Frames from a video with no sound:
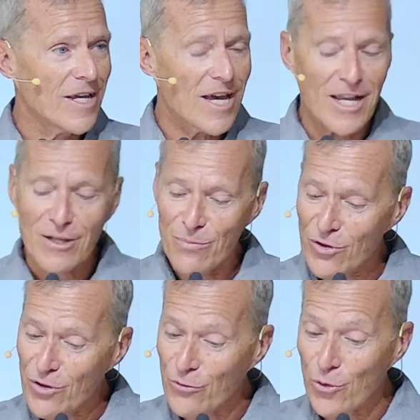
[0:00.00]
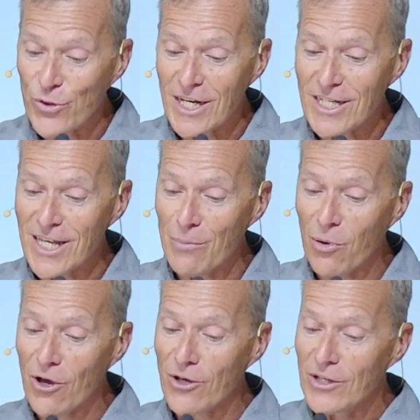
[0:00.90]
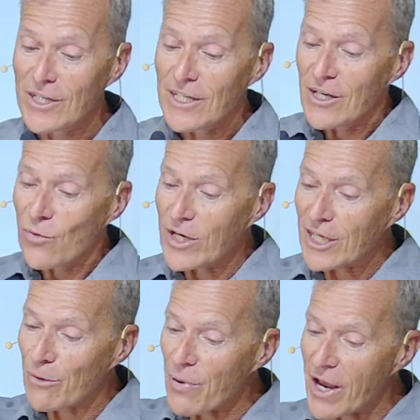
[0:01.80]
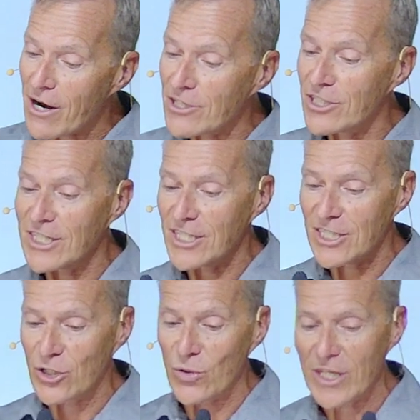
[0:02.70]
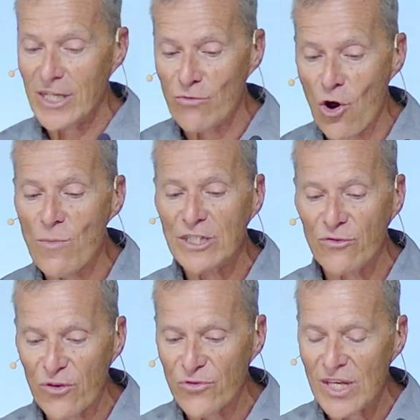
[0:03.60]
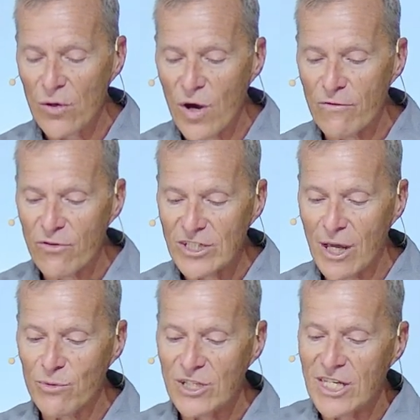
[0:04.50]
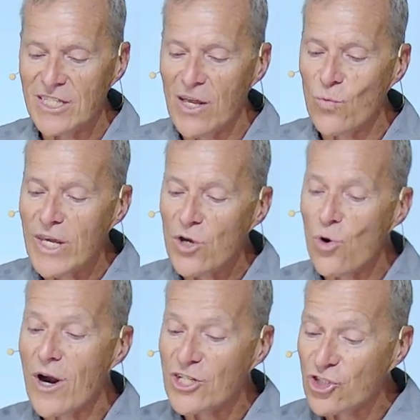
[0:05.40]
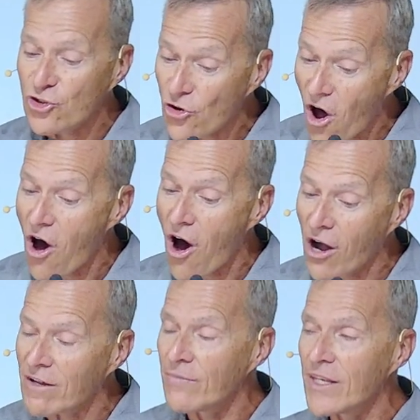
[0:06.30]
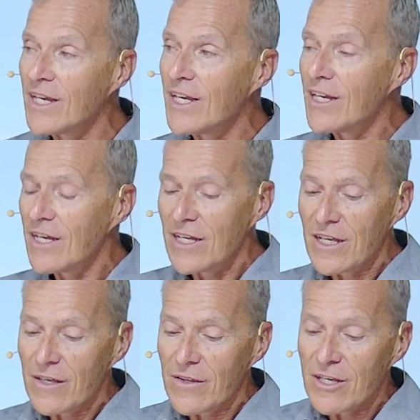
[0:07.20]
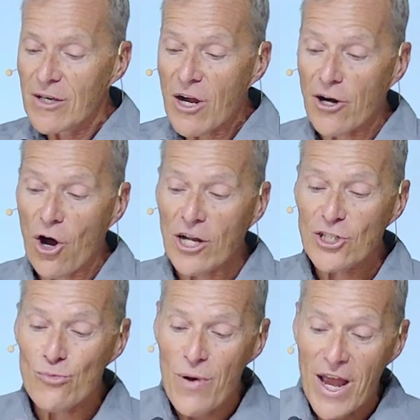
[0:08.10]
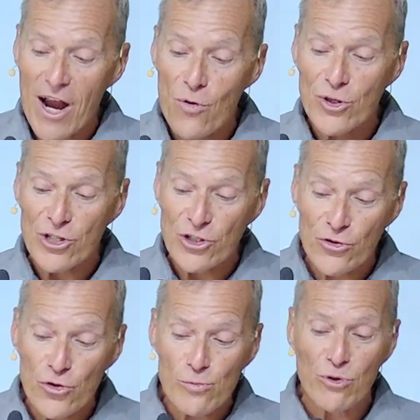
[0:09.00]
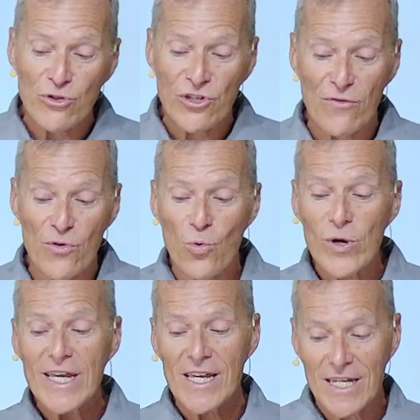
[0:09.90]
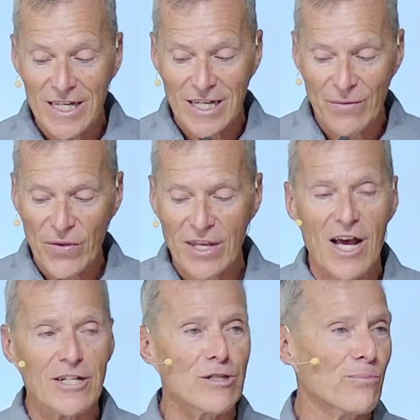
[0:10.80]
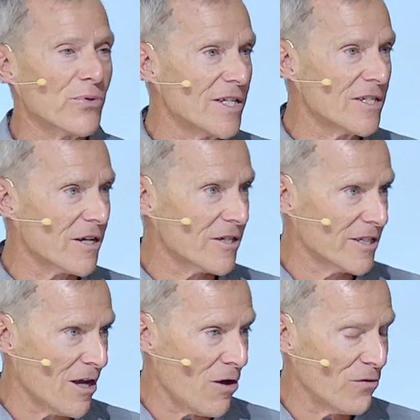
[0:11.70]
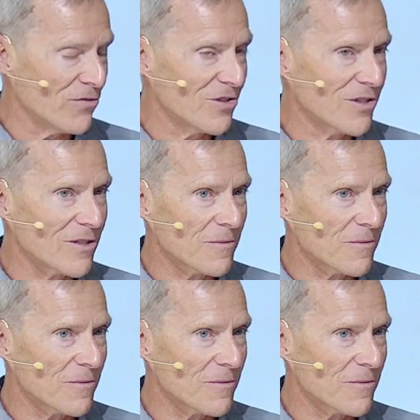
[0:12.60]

And the beautiful thing is that Paul, when he compares these two, in Romans 15 1, for example, he says, Then we who are strong are, ought to bear with the scruples of the weak and not to please ourselves.